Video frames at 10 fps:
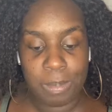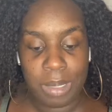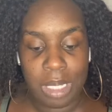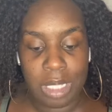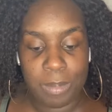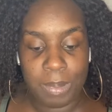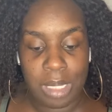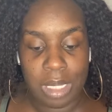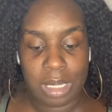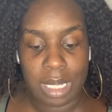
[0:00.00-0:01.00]
please,
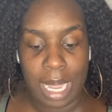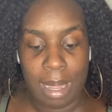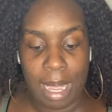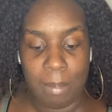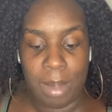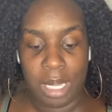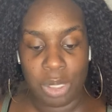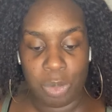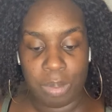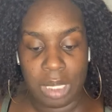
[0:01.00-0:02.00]
please. I beg
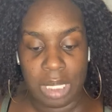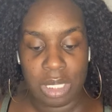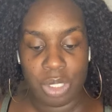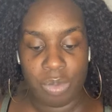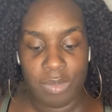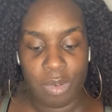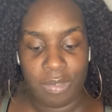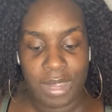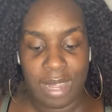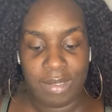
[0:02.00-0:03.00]
you, please, 3, 4,
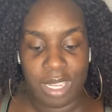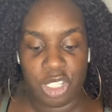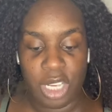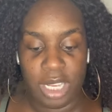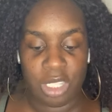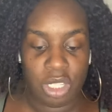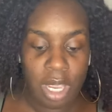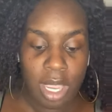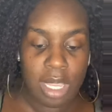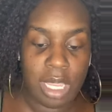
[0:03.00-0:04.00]
5. Yeah, change.
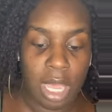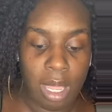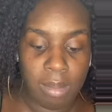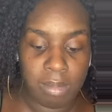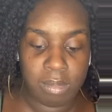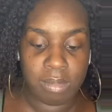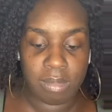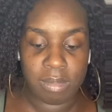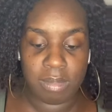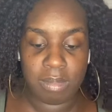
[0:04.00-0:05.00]
Yep.
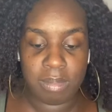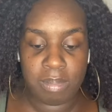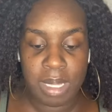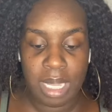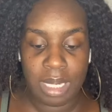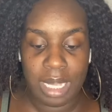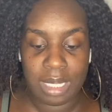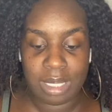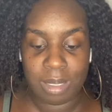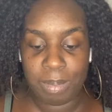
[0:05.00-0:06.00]

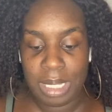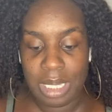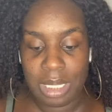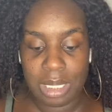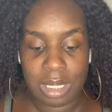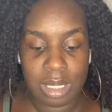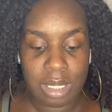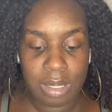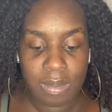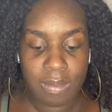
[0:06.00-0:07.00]
PLS, please.
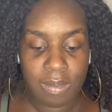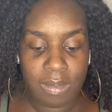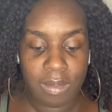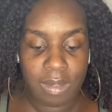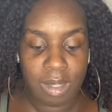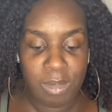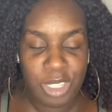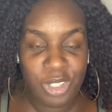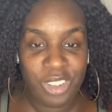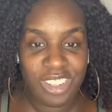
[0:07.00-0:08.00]
Let me
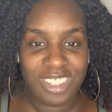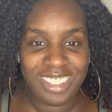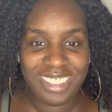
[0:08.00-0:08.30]
show y'all.